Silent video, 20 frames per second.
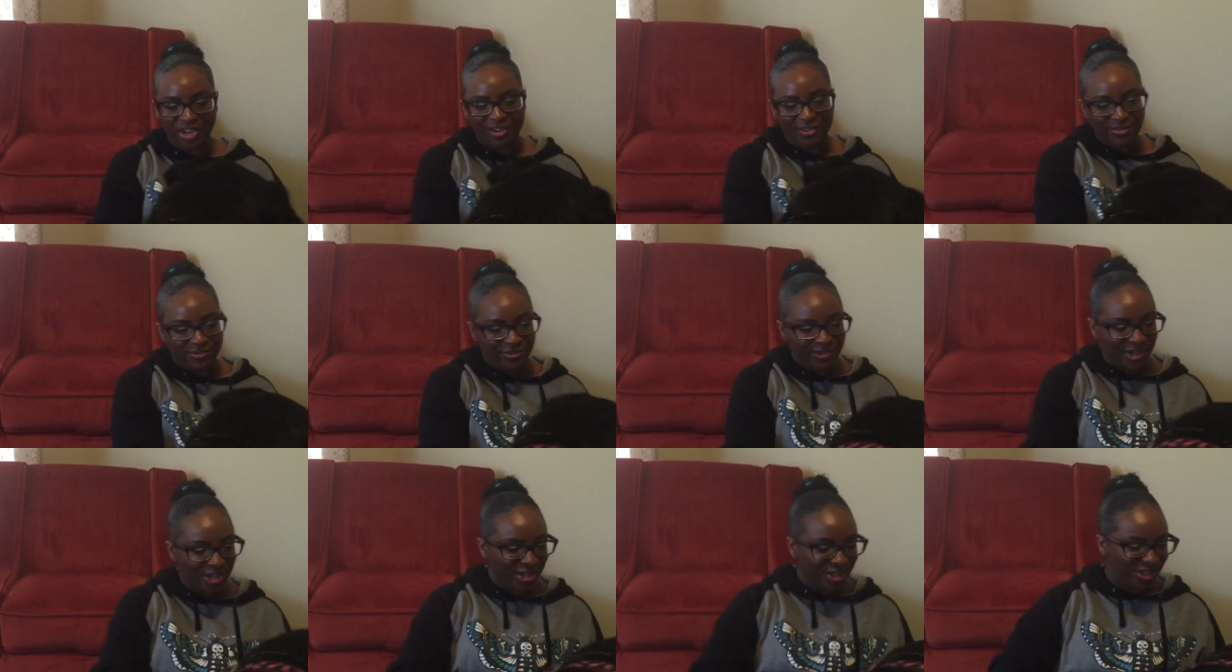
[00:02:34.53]
her
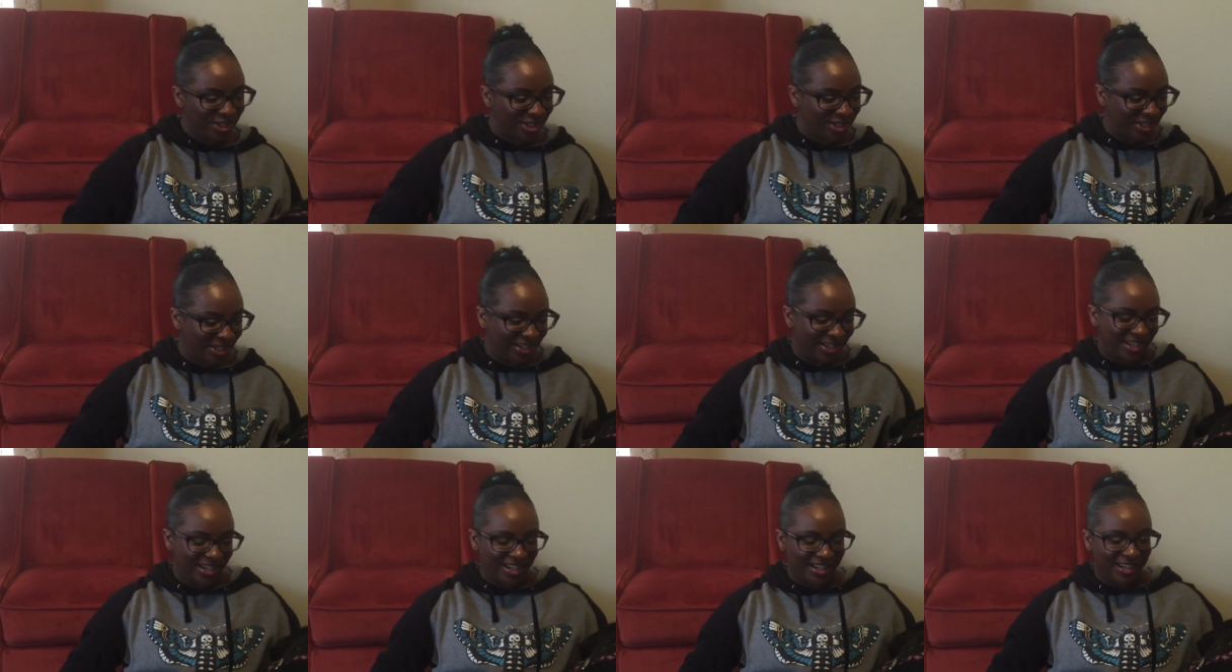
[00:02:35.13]
first
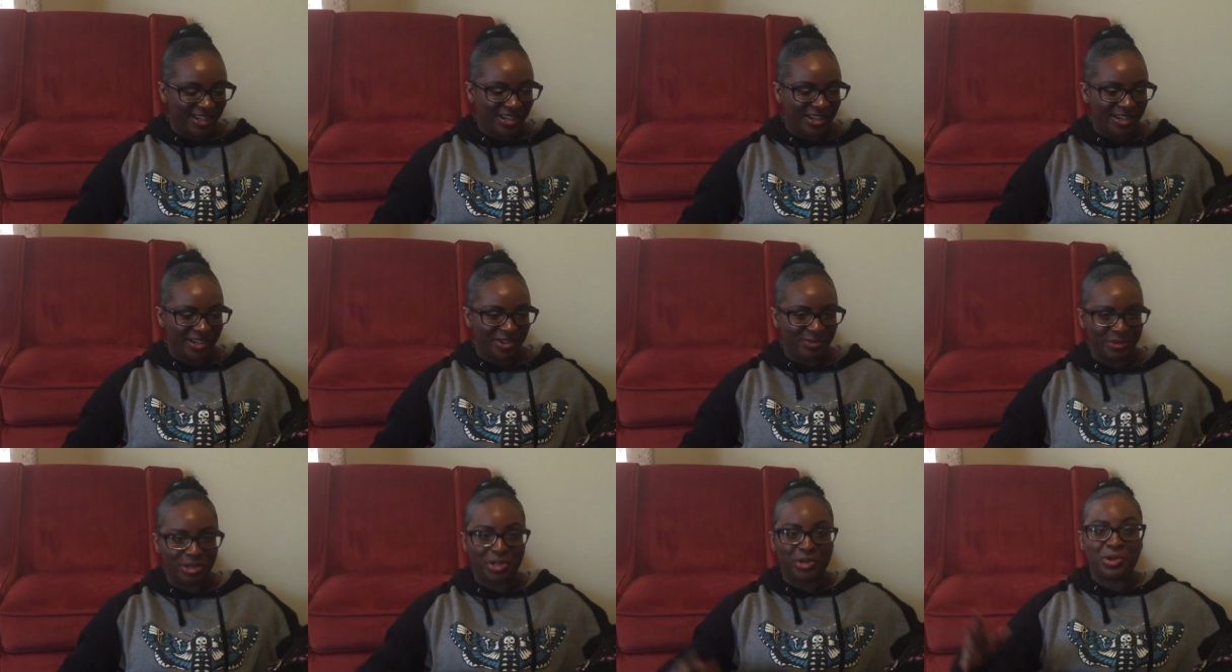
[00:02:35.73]

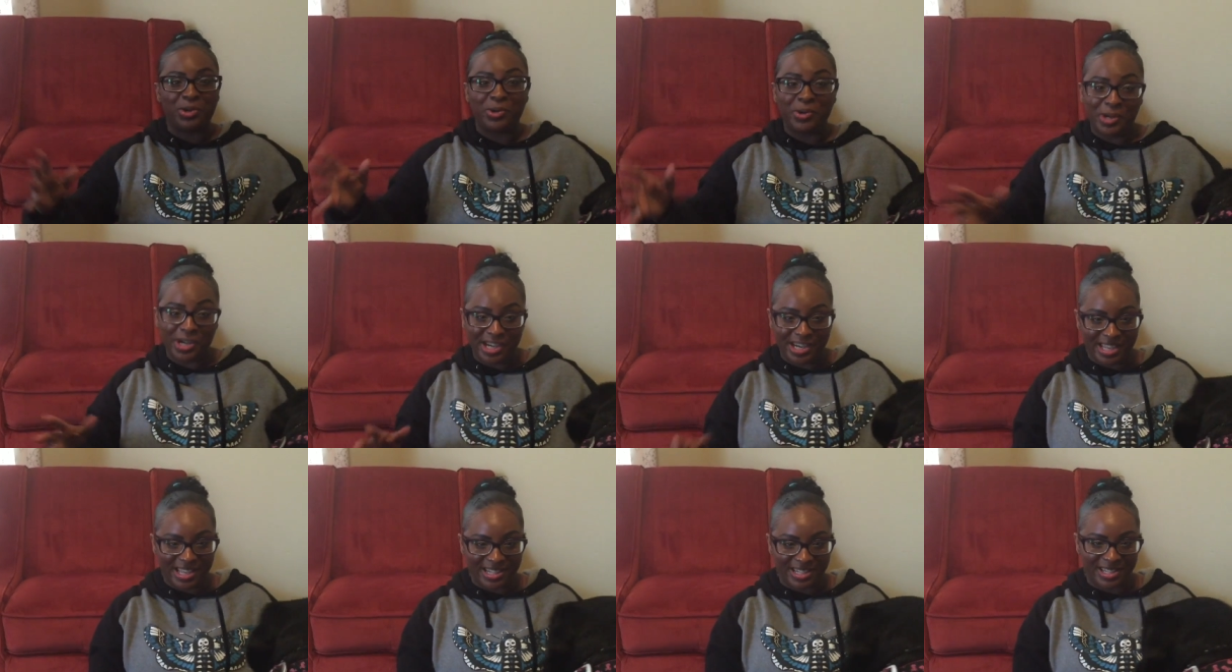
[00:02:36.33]

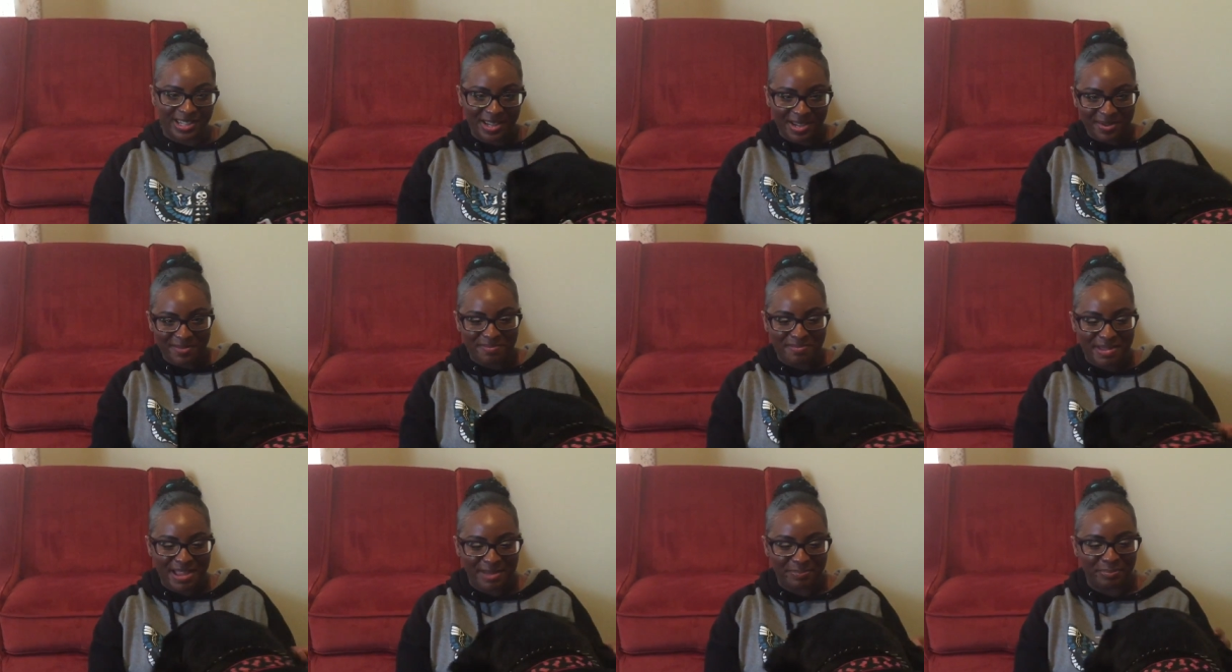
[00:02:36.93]
recorded
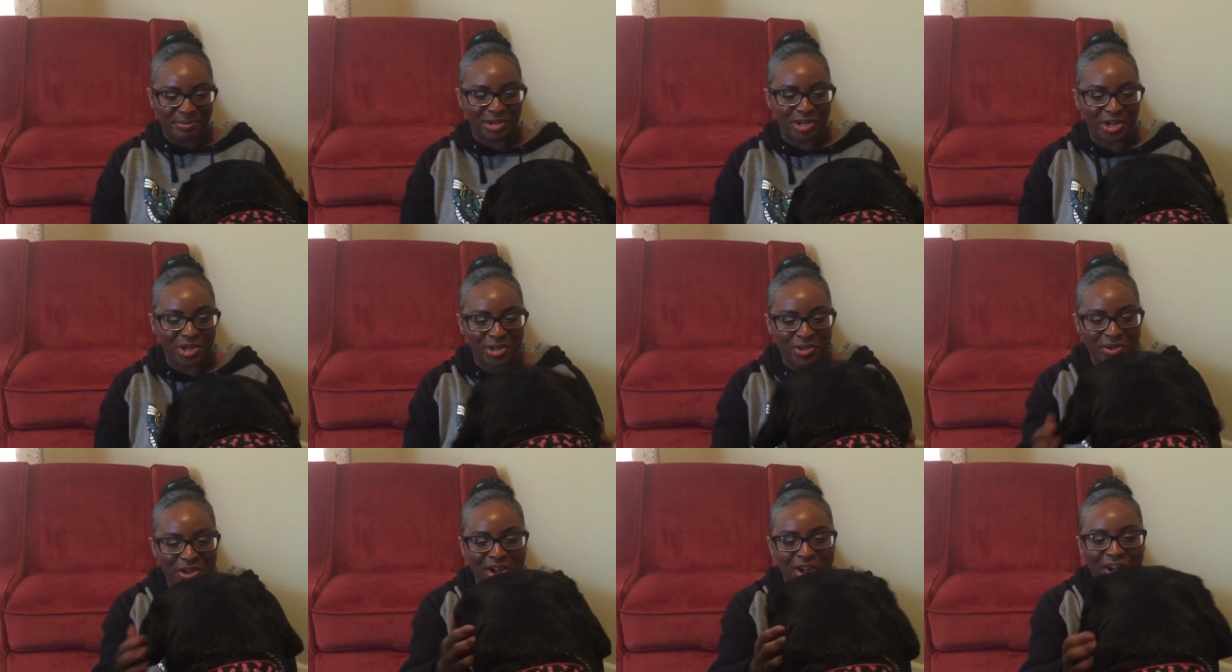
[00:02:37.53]

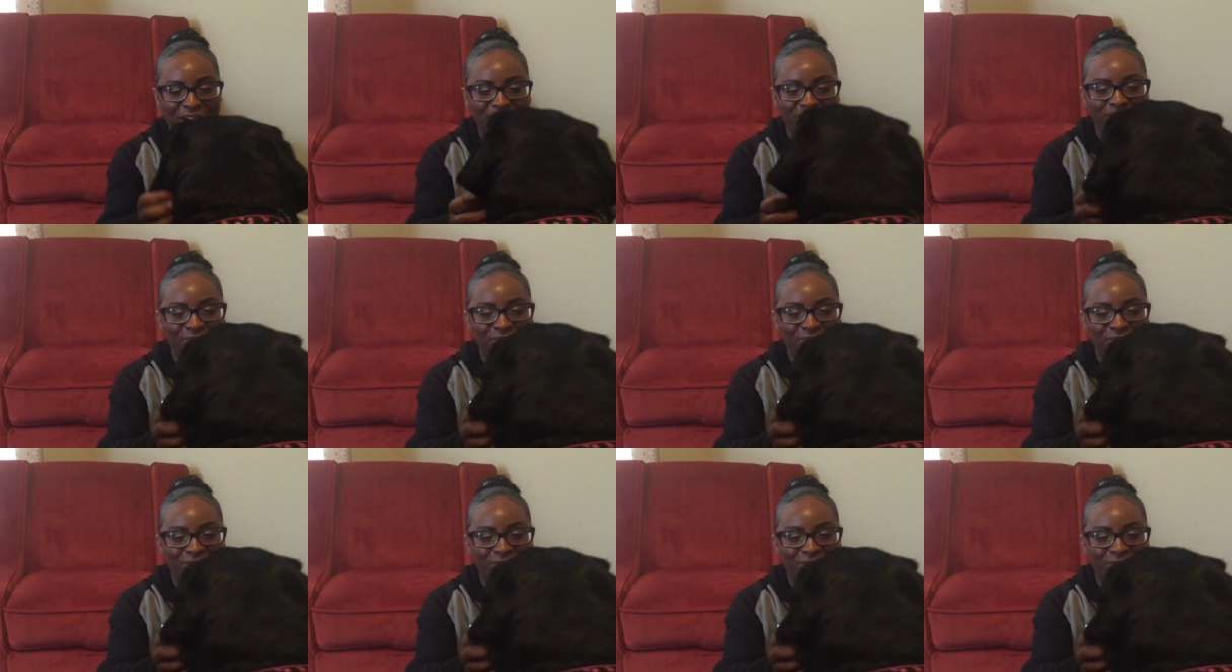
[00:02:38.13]
Co haul.